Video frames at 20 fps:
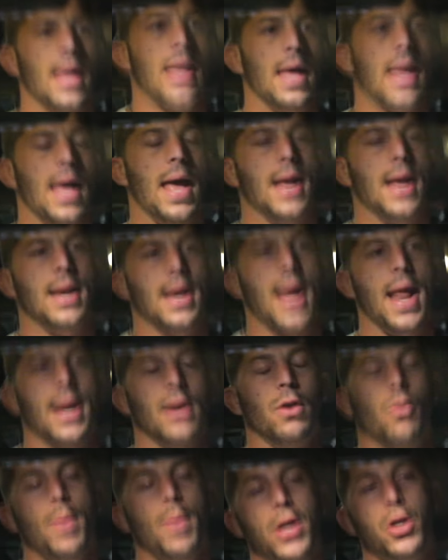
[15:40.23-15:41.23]
And
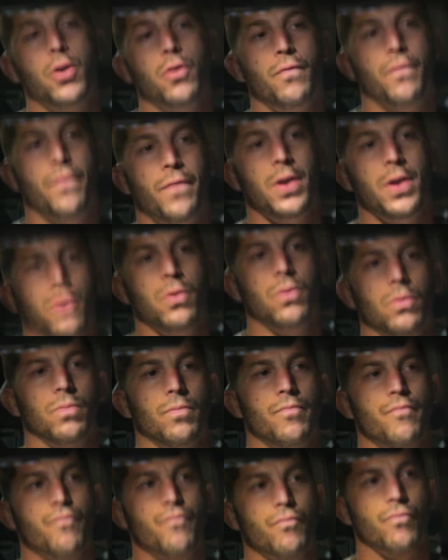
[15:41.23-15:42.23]
it'll make you feel,
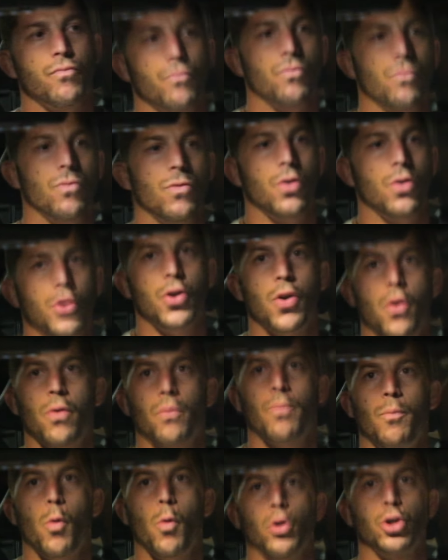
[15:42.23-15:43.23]
you know,
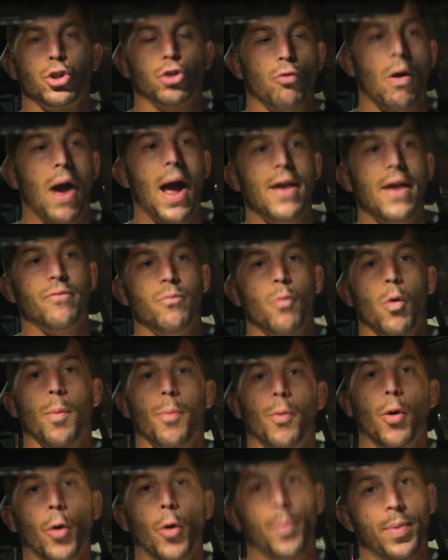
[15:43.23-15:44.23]
more drive, more
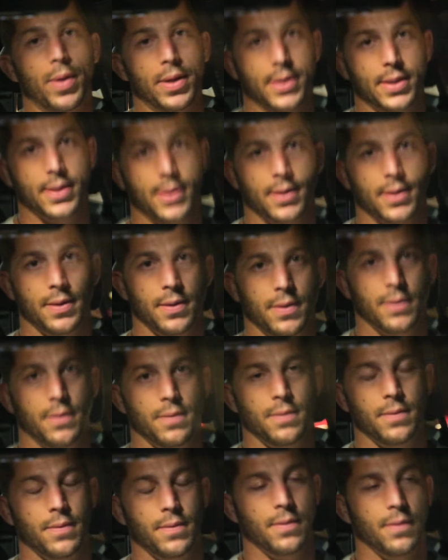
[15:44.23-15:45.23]
purpose,
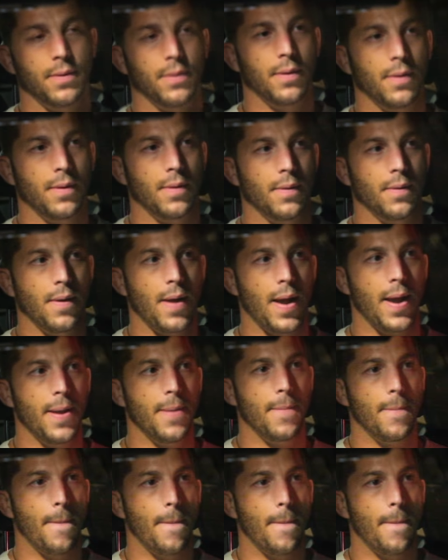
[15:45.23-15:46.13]
right?